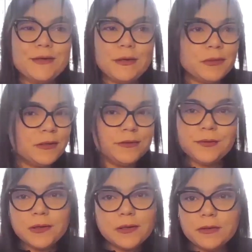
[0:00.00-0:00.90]
so I'm going to
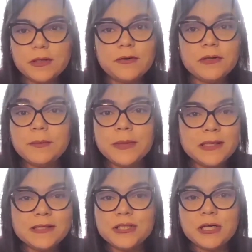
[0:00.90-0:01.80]
throw it out there. The
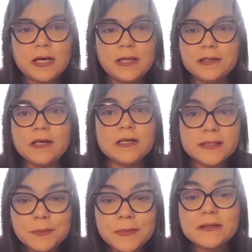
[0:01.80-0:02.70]
biggest challenge
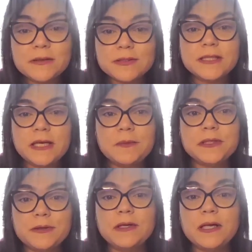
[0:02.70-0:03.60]
is
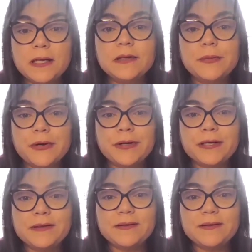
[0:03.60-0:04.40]
misconception in the market,